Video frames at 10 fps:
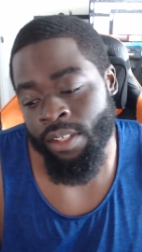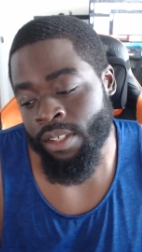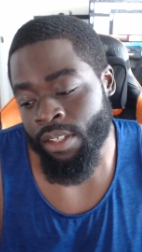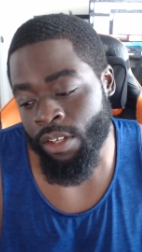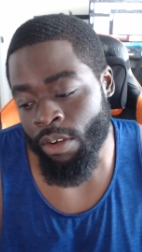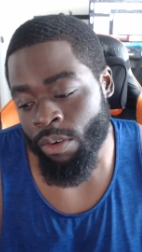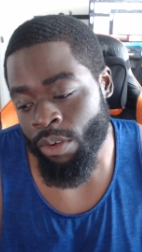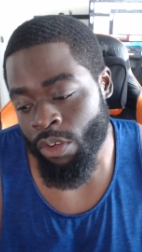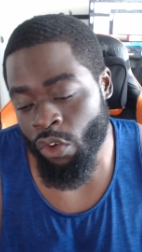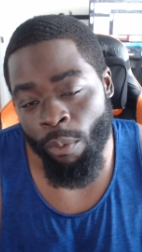You know,
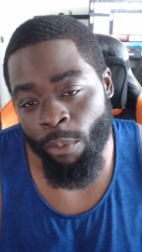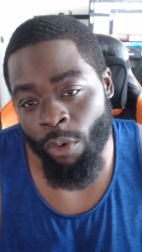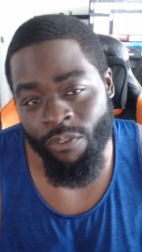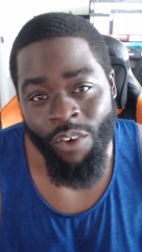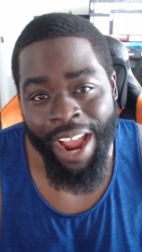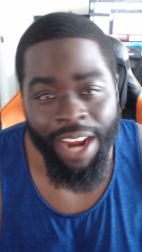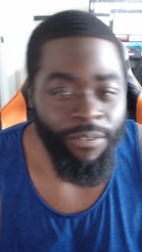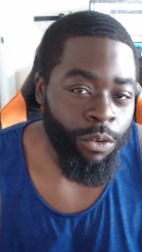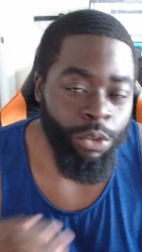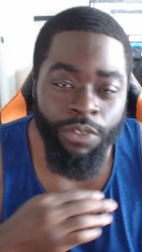no more fried
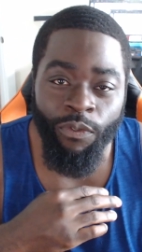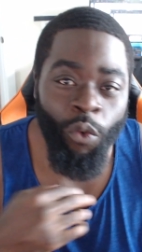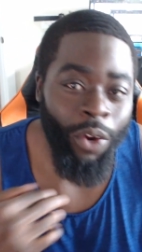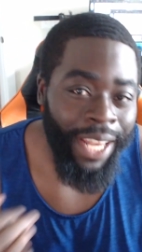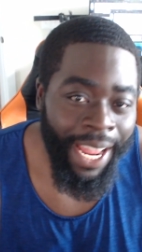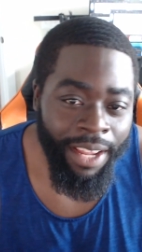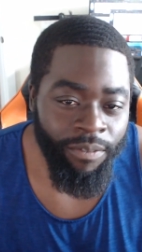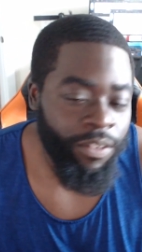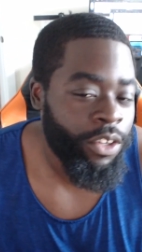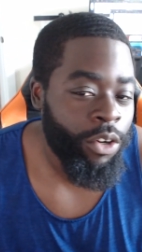foods for life.
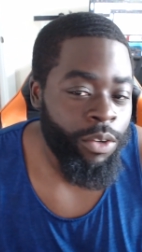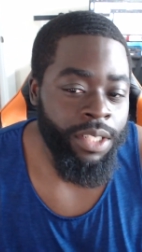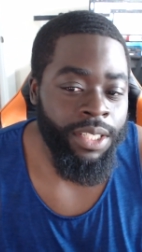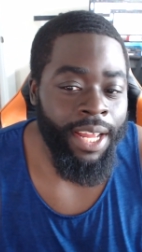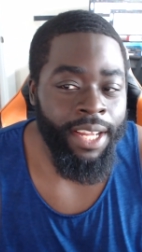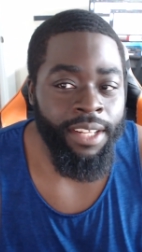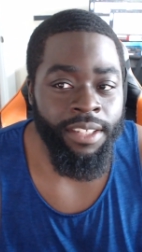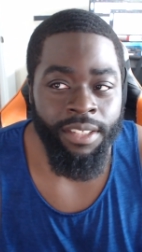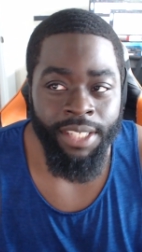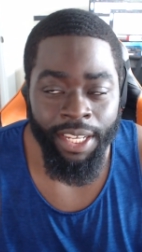You know, it's like
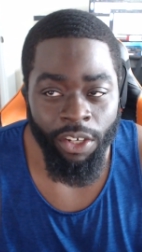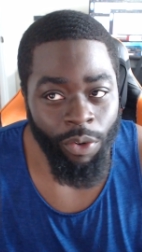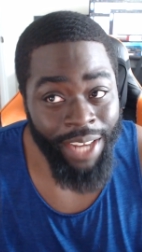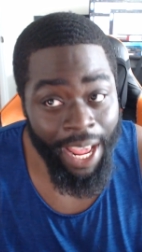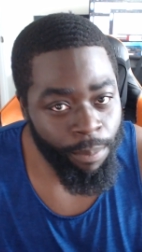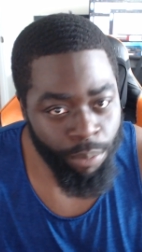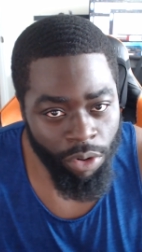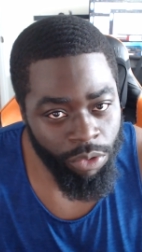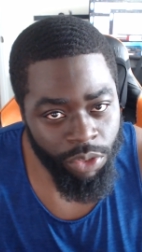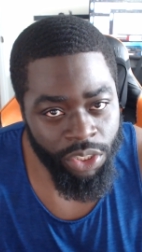taking on that
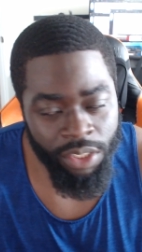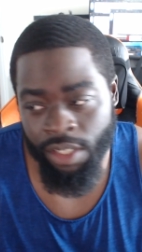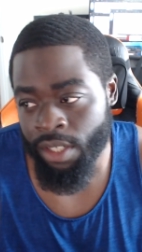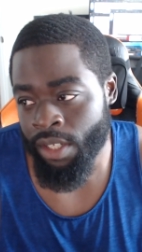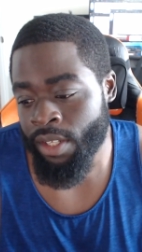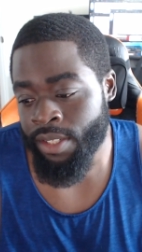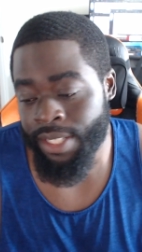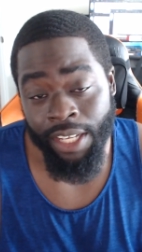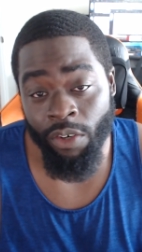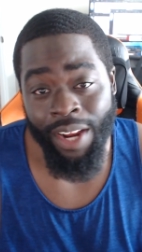approach.
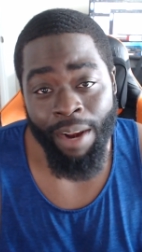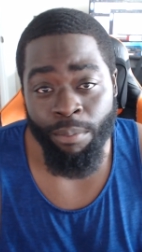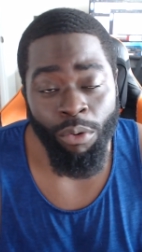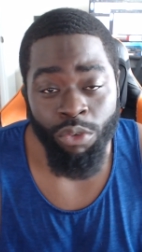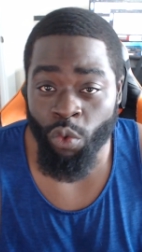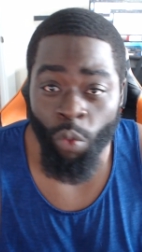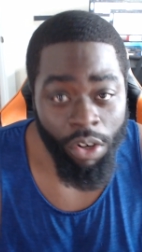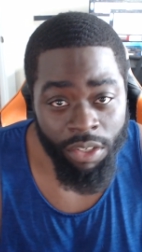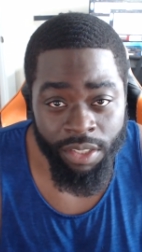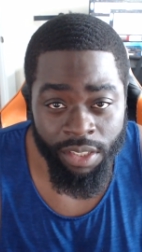Taking on that approach
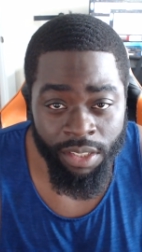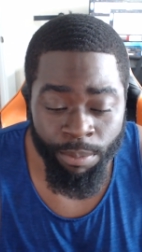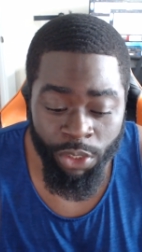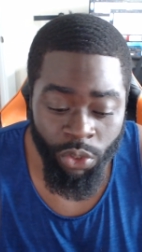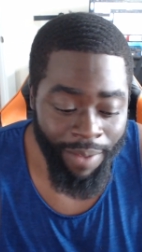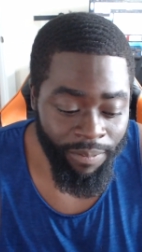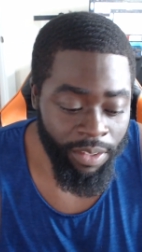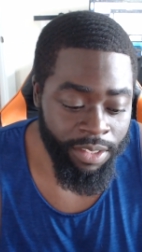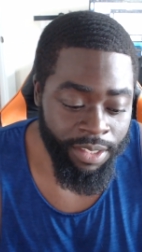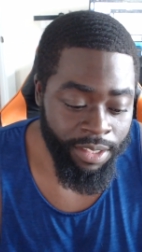works, but you have to
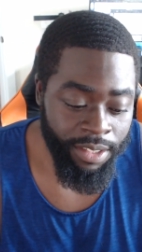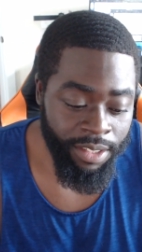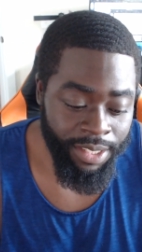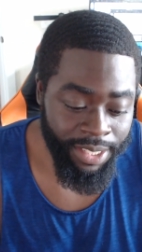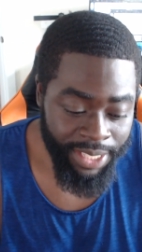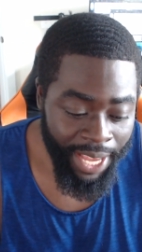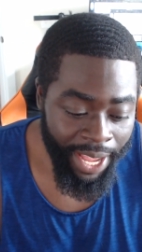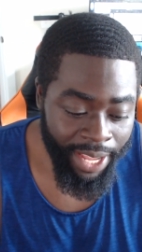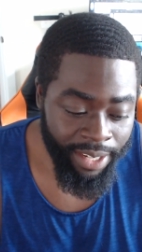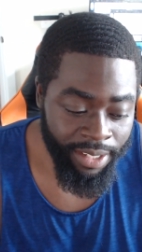decide